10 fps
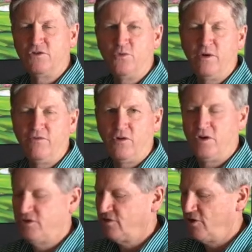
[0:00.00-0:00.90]
going
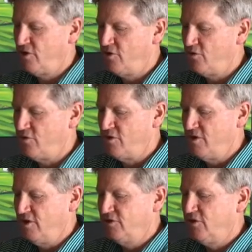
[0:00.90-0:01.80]
very slow.
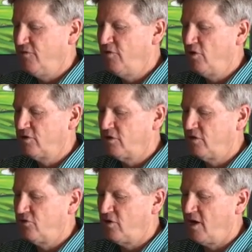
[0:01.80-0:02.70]
So if you looked at
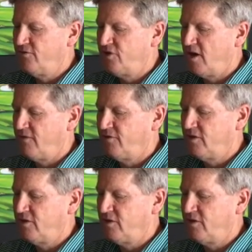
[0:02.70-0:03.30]
the drive shaft,